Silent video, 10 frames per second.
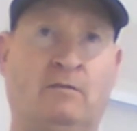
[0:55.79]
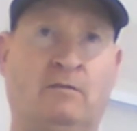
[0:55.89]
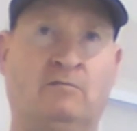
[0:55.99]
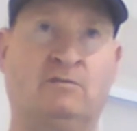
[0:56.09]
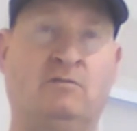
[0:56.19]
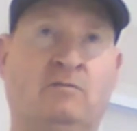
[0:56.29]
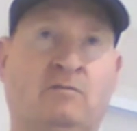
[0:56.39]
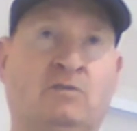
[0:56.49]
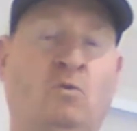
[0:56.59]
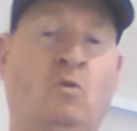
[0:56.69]
So
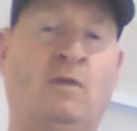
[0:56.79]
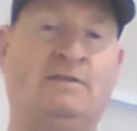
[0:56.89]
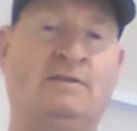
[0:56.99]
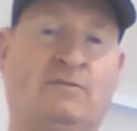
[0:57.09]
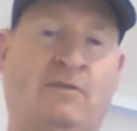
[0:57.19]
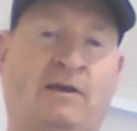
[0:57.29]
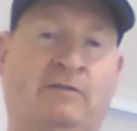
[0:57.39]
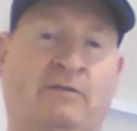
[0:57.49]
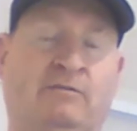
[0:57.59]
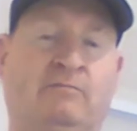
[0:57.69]
there's all the ones
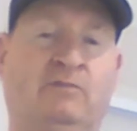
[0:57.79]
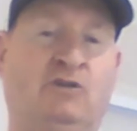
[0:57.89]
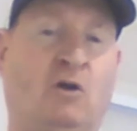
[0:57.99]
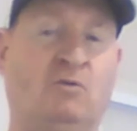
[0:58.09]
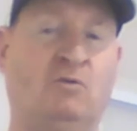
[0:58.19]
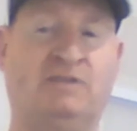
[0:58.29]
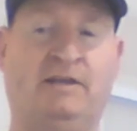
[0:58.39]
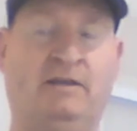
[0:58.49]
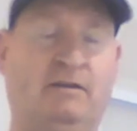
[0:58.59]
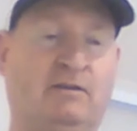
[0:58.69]
around goal
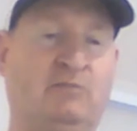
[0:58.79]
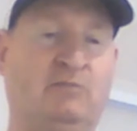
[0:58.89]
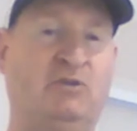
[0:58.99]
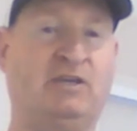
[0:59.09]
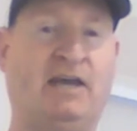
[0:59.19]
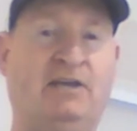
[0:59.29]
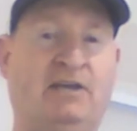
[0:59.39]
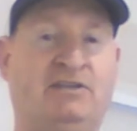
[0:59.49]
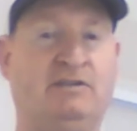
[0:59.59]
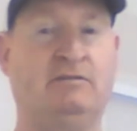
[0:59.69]
setting,
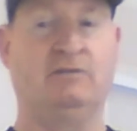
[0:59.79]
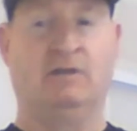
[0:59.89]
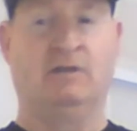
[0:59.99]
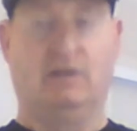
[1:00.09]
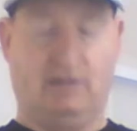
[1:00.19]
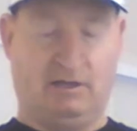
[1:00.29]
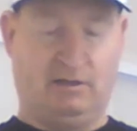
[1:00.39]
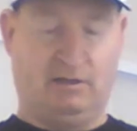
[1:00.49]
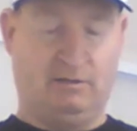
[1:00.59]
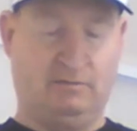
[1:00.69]
communication,
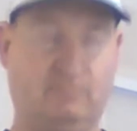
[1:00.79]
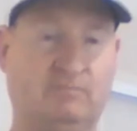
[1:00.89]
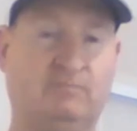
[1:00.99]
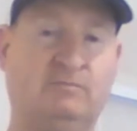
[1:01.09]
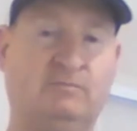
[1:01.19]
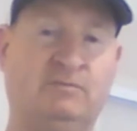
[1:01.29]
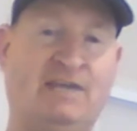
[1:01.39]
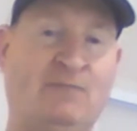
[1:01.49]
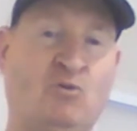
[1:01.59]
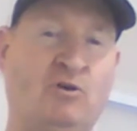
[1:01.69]

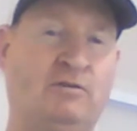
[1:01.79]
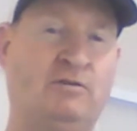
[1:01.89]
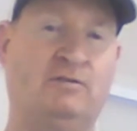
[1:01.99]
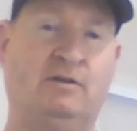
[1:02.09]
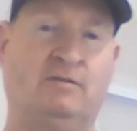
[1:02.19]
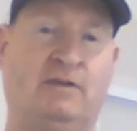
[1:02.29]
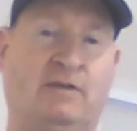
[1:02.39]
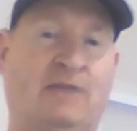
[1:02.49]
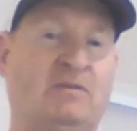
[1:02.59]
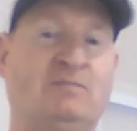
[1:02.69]
teamwork,
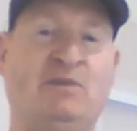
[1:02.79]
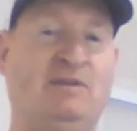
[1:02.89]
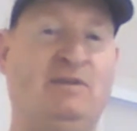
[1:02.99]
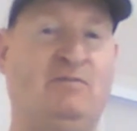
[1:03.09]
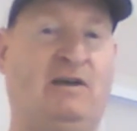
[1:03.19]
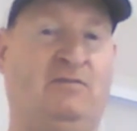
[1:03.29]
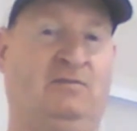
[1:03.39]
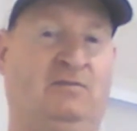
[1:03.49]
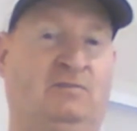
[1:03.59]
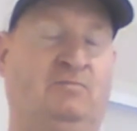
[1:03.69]
and there's many
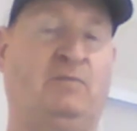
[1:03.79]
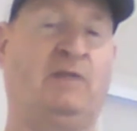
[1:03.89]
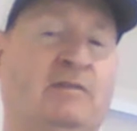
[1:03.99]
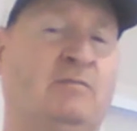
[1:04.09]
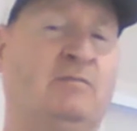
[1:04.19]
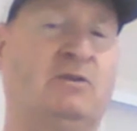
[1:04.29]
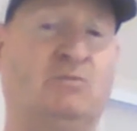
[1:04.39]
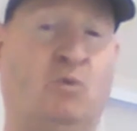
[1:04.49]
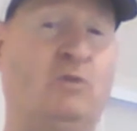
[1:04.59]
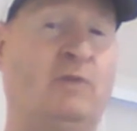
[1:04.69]
others. But I the most
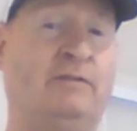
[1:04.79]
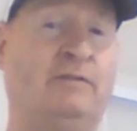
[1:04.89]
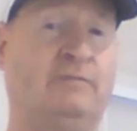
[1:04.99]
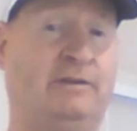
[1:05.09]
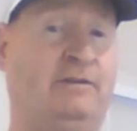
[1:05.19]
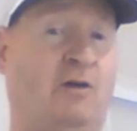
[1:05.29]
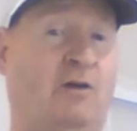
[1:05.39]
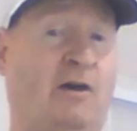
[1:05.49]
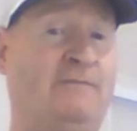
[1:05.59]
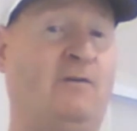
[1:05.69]
important one that
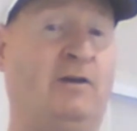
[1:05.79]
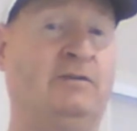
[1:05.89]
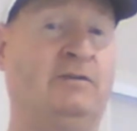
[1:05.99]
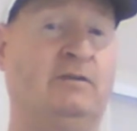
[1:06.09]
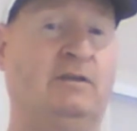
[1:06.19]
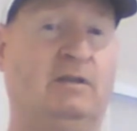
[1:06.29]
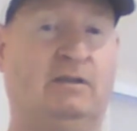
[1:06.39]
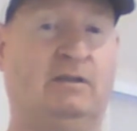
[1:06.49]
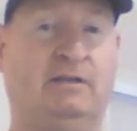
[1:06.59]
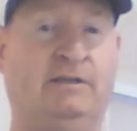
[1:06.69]
I find
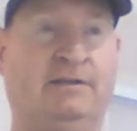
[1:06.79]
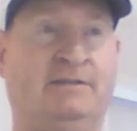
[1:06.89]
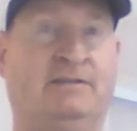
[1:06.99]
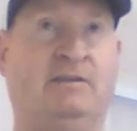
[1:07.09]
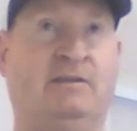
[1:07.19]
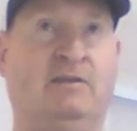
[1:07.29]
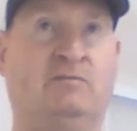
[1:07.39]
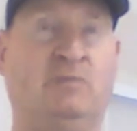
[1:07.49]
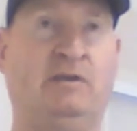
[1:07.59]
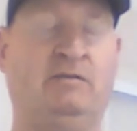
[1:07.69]
is it
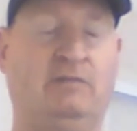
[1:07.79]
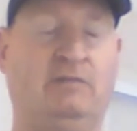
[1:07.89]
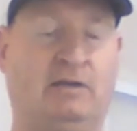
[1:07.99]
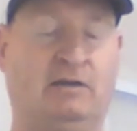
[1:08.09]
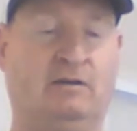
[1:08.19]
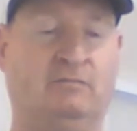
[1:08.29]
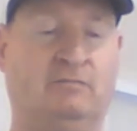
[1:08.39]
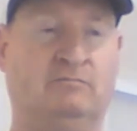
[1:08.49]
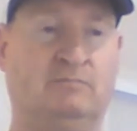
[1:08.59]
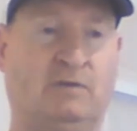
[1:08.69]
gives me a
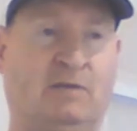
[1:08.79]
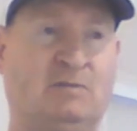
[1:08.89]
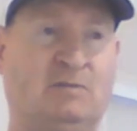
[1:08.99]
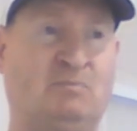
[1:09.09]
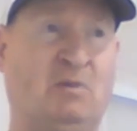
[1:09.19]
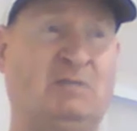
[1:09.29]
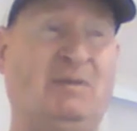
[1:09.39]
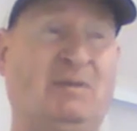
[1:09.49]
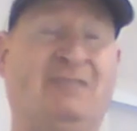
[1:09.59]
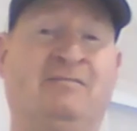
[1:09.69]

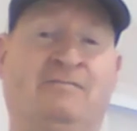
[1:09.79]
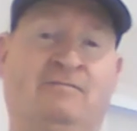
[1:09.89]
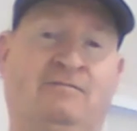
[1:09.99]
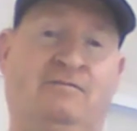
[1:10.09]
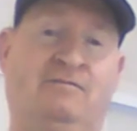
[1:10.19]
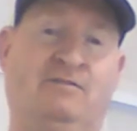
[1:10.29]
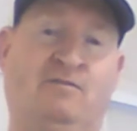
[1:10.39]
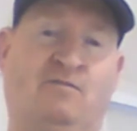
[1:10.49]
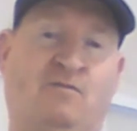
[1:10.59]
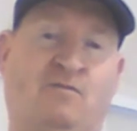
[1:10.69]
perspective
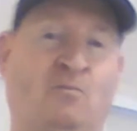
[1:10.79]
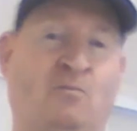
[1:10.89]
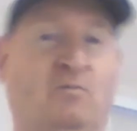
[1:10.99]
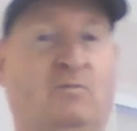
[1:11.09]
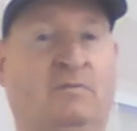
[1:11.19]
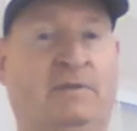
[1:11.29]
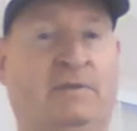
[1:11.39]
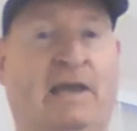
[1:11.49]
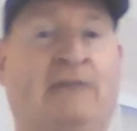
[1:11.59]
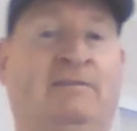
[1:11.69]
from
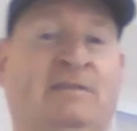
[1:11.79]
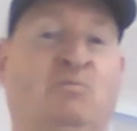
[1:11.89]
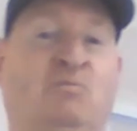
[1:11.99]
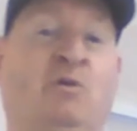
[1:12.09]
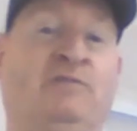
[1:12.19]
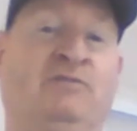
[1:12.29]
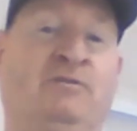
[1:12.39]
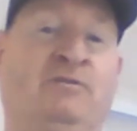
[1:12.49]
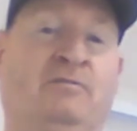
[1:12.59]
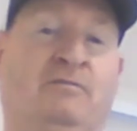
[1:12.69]
the athlete's point of
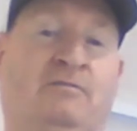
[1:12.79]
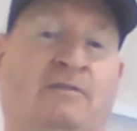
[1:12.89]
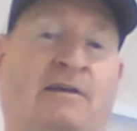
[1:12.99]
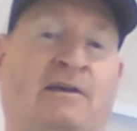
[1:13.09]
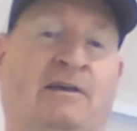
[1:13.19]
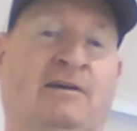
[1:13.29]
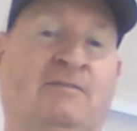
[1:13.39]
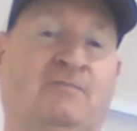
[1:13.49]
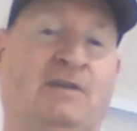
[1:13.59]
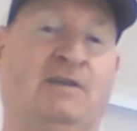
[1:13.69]
view.
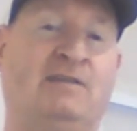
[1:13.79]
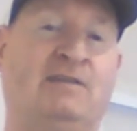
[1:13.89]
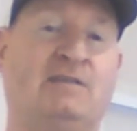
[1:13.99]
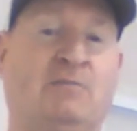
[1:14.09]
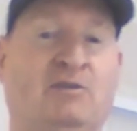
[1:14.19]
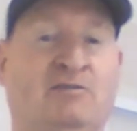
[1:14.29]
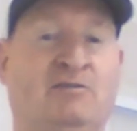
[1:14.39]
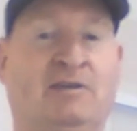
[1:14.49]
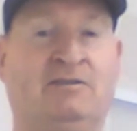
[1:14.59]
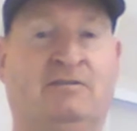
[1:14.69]
And that's something
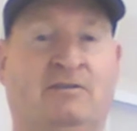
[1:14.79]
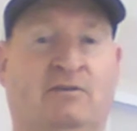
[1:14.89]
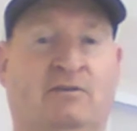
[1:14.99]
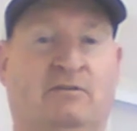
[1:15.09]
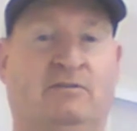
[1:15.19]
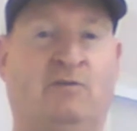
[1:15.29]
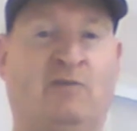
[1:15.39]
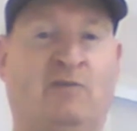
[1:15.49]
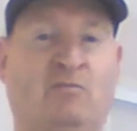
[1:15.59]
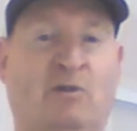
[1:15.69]
that not
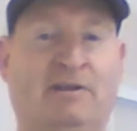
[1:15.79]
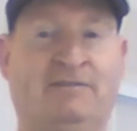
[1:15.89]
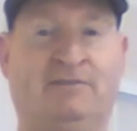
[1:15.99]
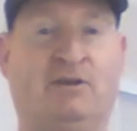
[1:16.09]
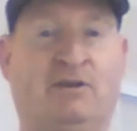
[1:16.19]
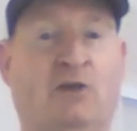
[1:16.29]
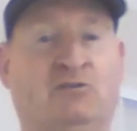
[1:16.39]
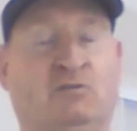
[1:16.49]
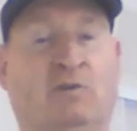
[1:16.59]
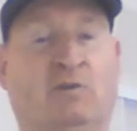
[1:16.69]
everybody that
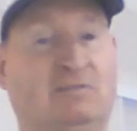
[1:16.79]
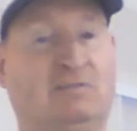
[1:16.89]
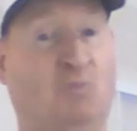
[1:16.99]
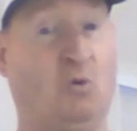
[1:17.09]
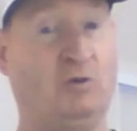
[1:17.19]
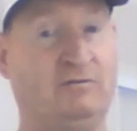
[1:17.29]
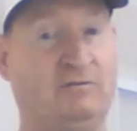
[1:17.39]
coaches whatever sport